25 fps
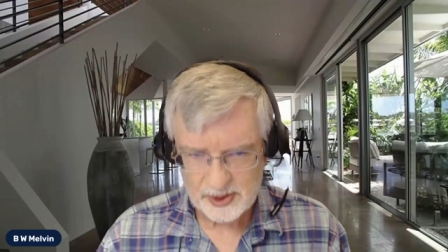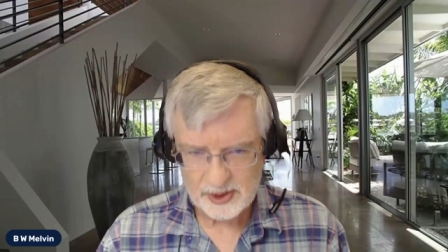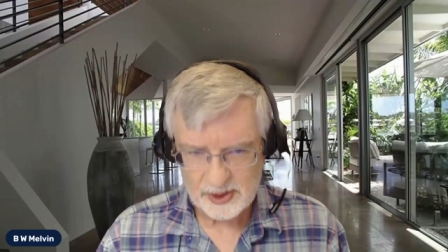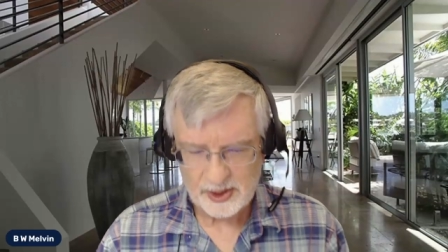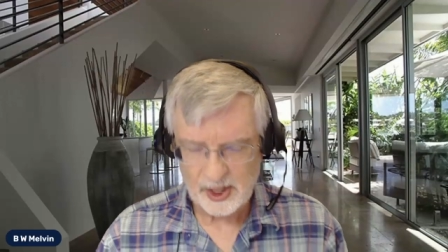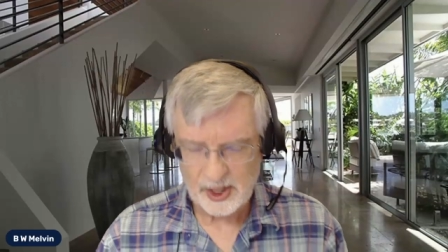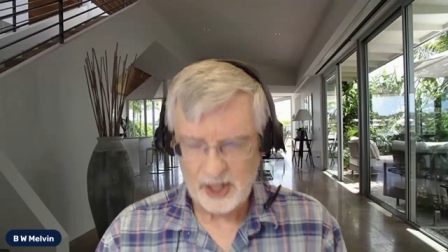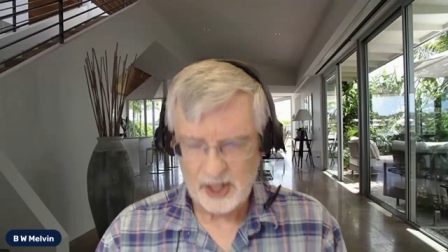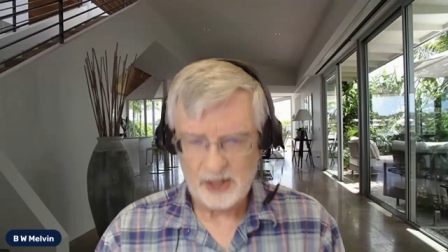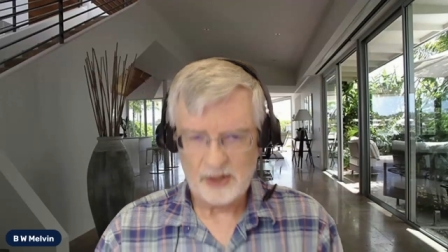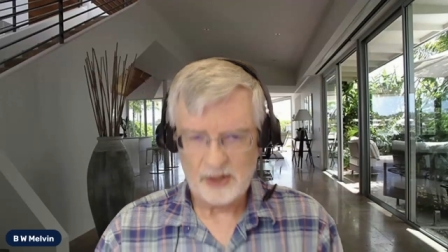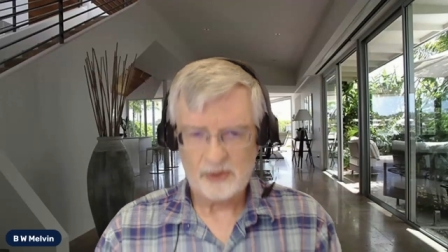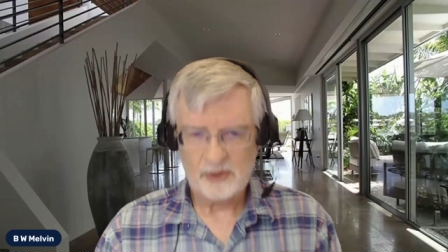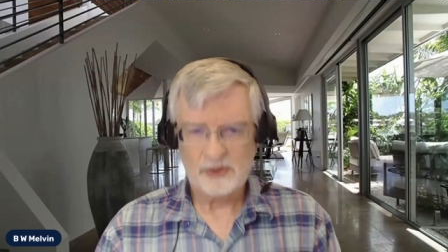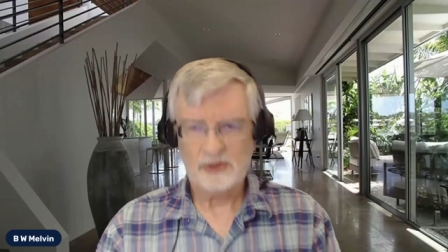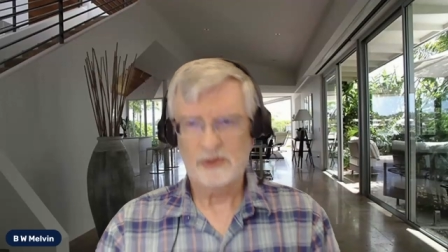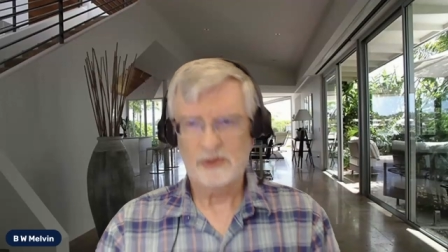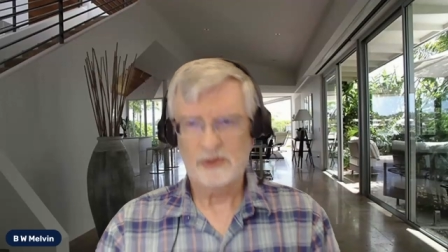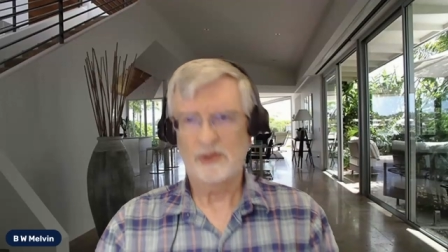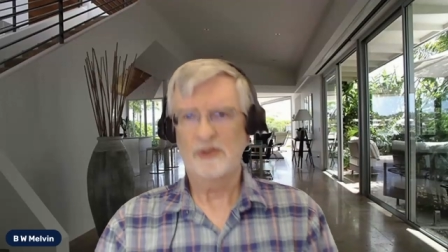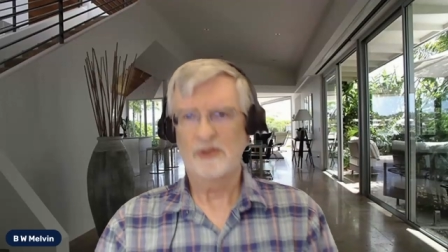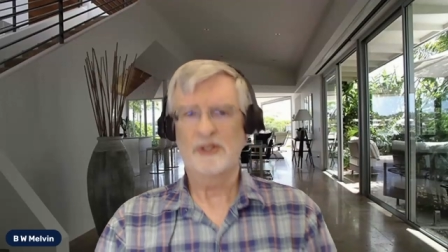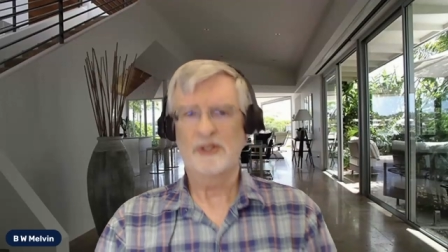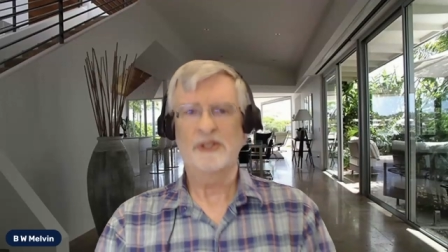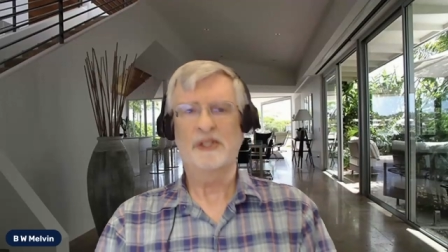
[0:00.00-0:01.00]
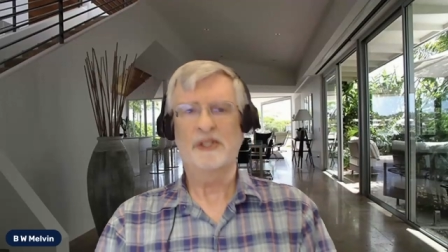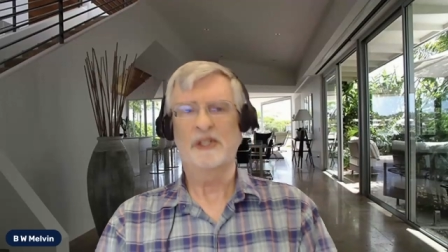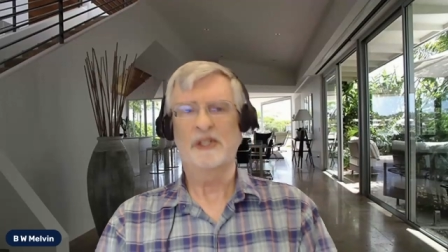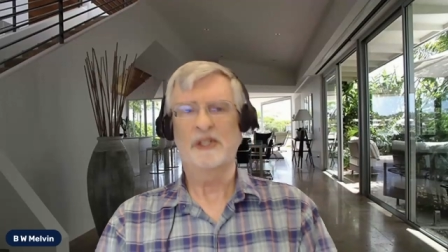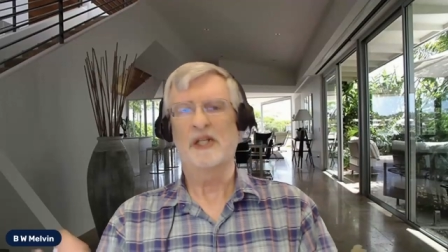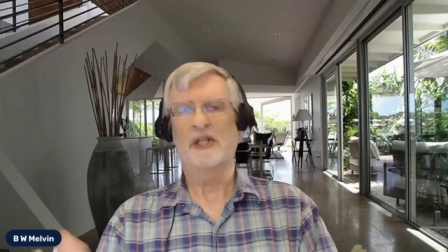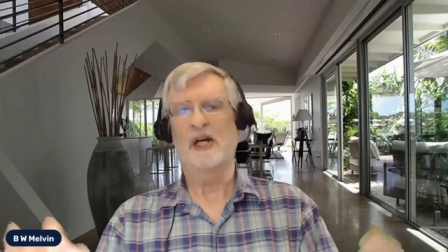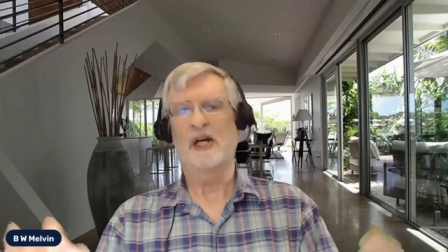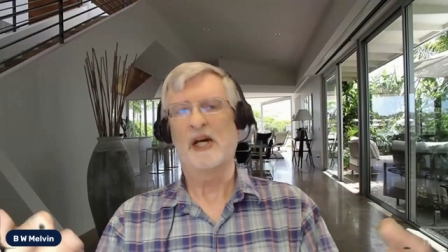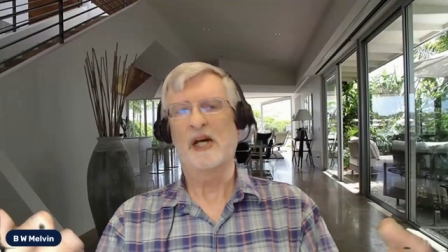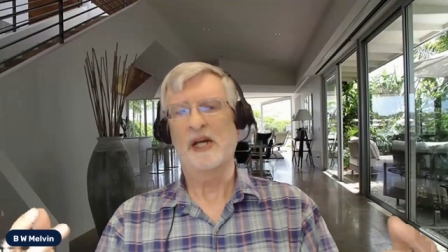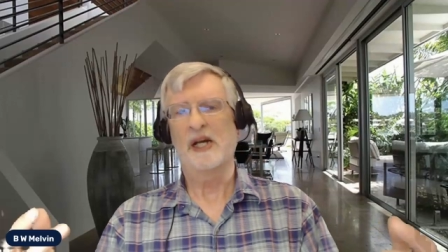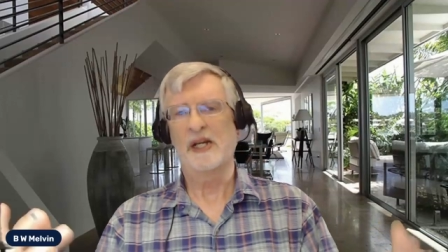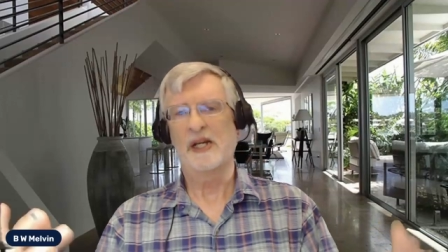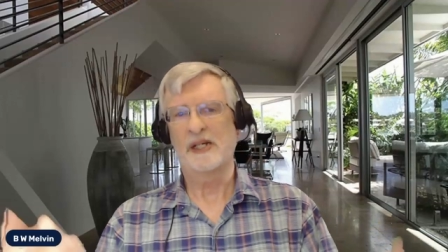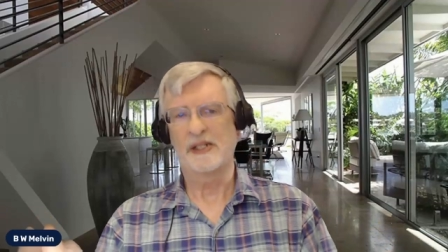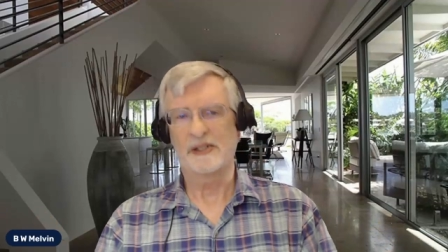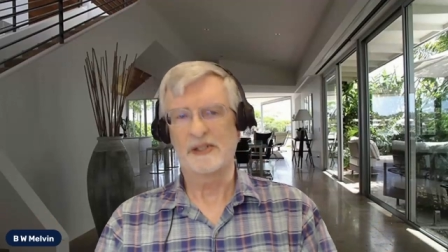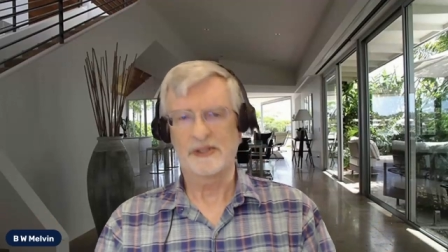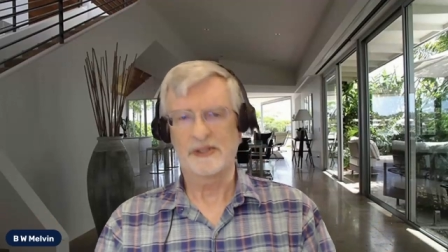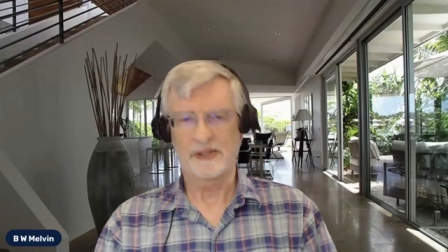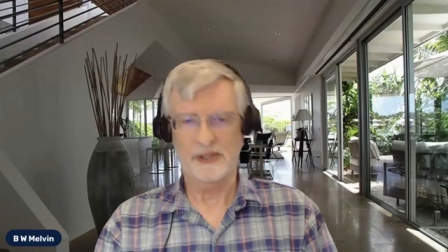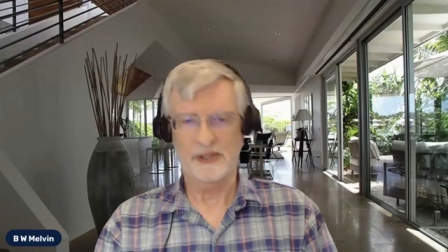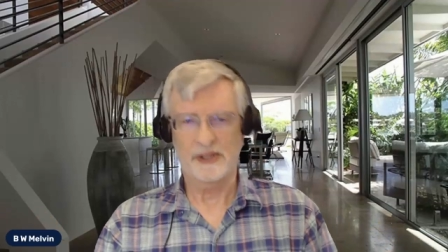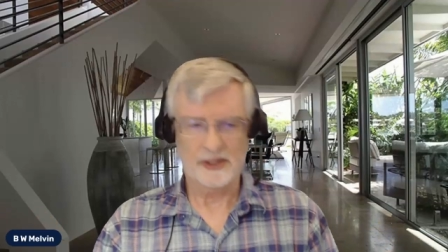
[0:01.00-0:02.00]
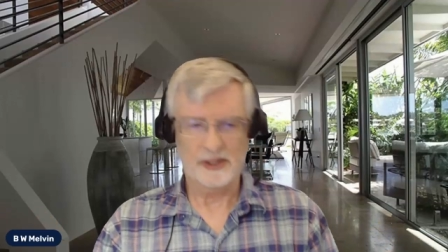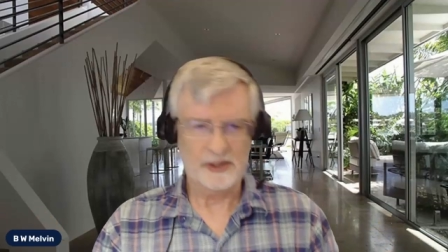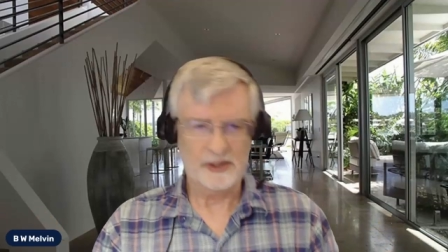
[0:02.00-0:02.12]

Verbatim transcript: Daniel was thrown into the lion's den.